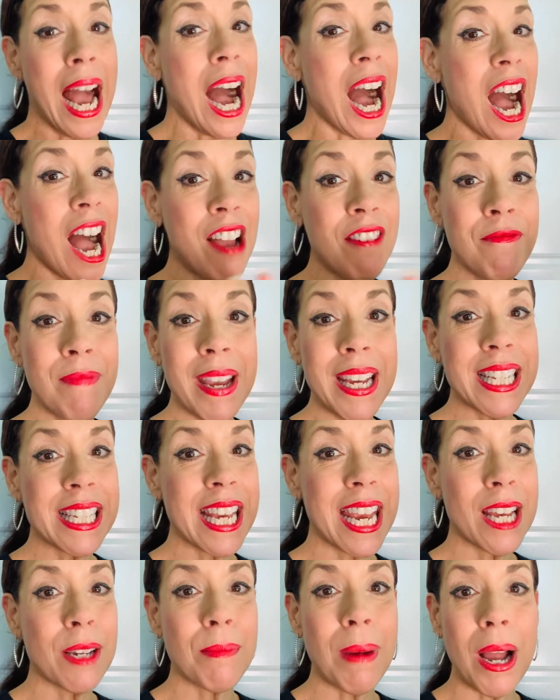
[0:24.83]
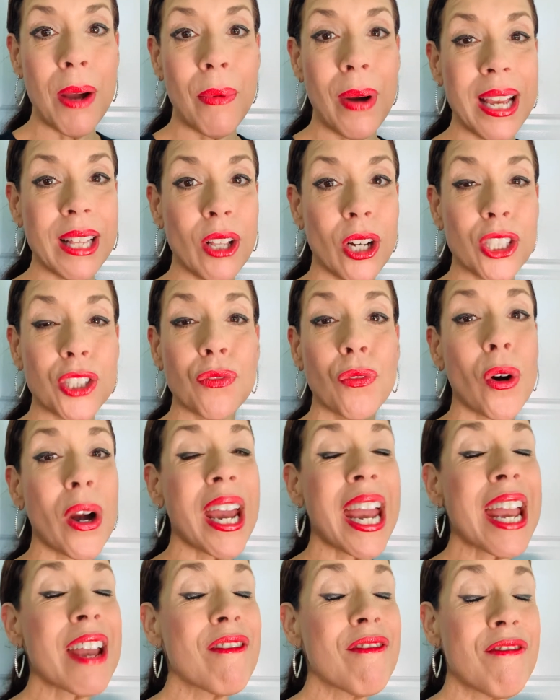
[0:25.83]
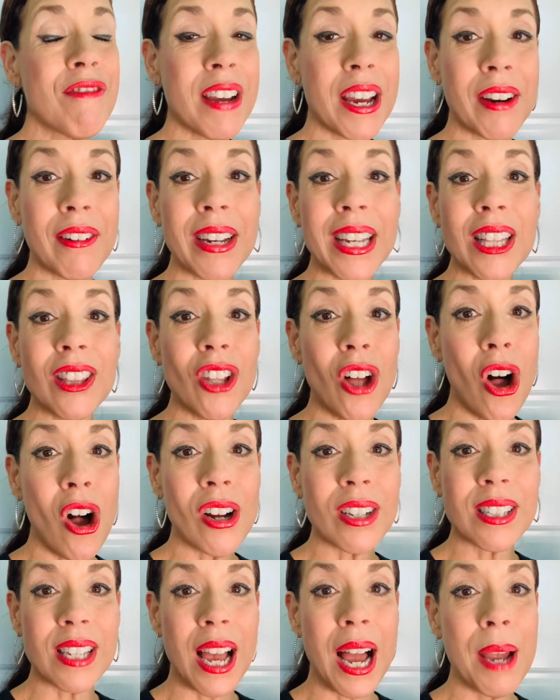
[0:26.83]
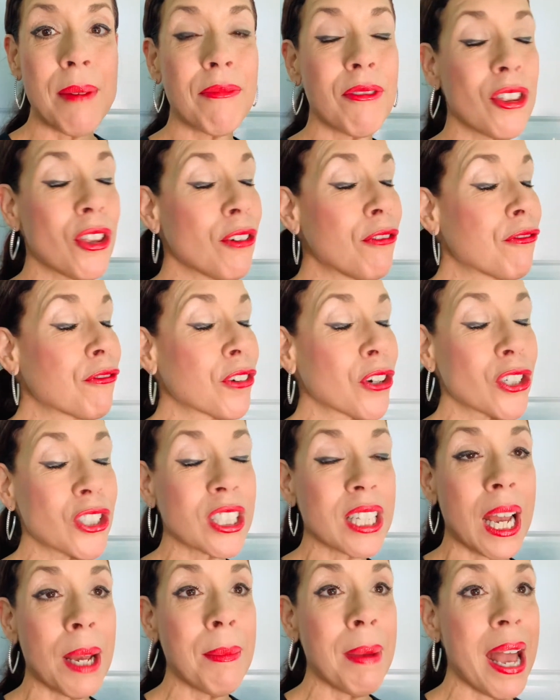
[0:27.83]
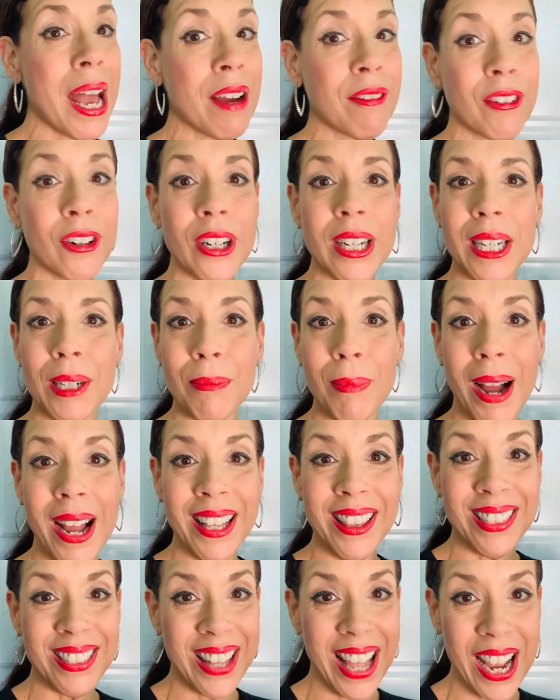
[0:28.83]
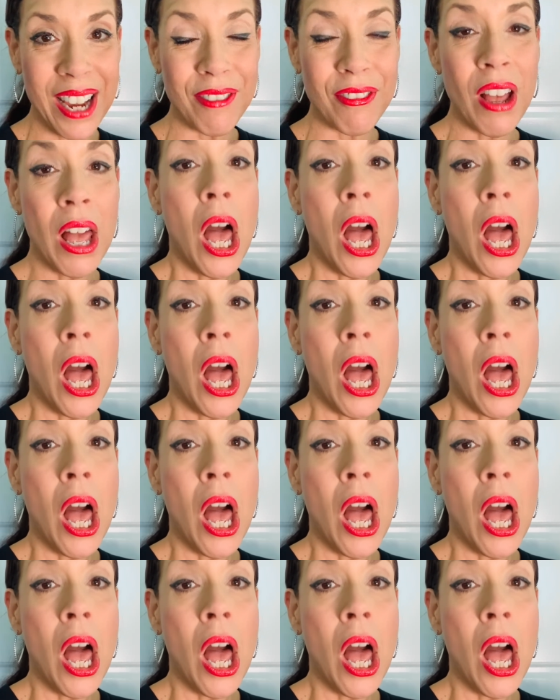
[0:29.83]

I've maintained my weight loss for a very long time for the first time ever in my life.